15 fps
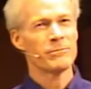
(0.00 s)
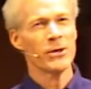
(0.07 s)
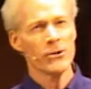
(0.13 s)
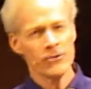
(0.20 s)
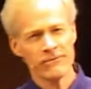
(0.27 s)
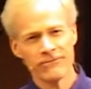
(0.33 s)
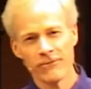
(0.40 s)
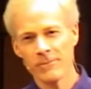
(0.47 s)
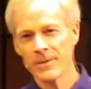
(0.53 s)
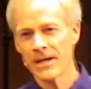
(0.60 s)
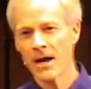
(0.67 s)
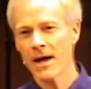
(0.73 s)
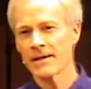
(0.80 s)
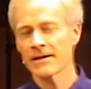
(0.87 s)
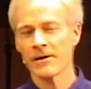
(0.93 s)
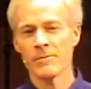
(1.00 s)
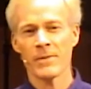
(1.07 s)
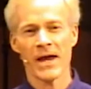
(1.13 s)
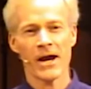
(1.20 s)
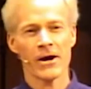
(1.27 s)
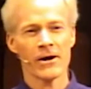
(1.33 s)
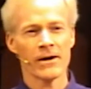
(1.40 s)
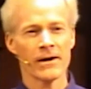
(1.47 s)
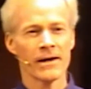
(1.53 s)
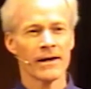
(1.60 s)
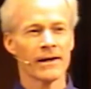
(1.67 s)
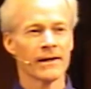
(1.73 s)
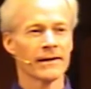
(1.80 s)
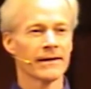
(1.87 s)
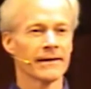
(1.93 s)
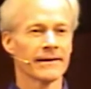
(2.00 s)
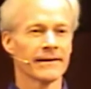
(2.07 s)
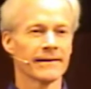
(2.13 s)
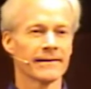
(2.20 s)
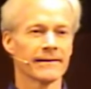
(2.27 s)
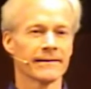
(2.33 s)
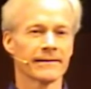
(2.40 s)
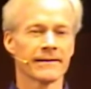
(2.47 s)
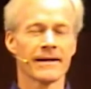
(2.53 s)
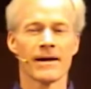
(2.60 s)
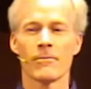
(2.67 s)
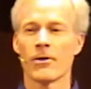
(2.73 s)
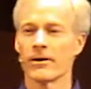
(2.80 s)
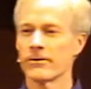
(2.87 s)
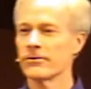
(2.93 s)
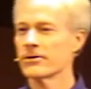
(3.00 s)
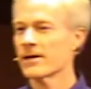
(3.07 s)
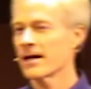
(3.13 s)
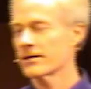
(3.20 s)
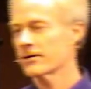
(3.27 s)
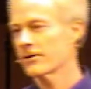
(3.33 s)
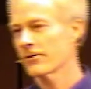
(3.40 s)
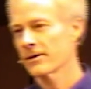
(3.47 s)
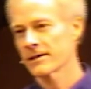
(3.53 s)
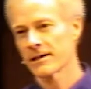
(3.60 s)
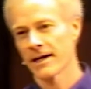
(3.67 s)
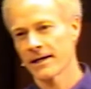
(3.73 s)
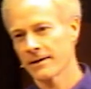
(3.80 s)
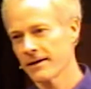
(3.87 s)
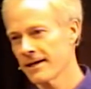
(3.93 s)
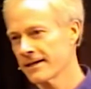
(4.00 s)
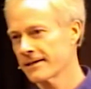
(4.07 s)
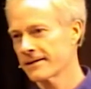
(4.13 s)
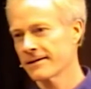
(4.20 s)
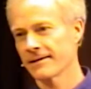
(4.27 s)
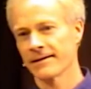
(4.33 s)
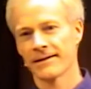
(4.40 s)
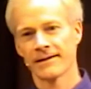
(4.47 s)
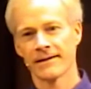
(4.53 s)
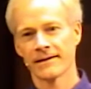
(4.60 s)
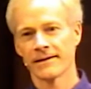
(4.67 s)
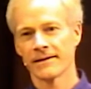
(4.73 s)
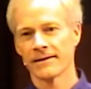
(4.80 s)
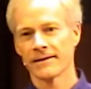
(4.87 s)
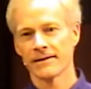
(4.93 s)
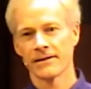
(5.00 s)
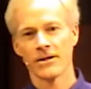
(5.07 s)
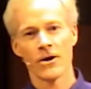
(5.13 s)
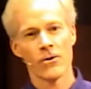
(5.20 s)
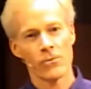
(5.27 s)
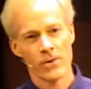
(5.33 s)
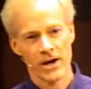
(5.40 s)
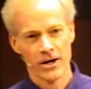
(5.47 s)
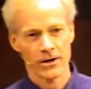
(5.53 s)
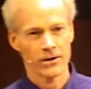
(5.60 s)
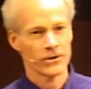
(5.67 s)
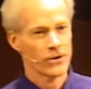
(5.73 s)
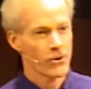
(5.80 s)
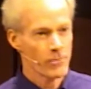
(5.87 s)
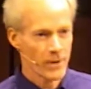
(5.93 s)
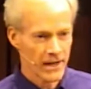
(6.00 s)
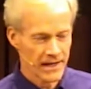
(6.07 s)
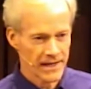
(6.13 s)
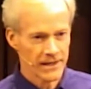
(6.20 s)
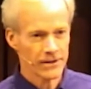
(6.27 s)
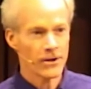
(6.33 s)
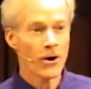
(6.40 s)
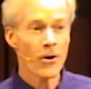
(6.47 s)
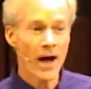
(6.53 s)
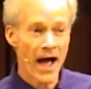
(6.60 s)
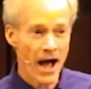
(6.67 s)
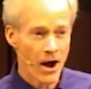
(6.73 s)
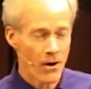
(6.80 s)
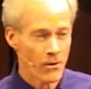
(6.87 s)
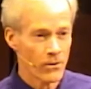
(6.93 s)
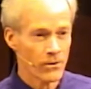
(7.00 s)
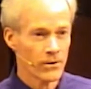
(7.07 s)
beautiful beyond compare. Come on, who's got stories like this? Nowhere, nobody, no how.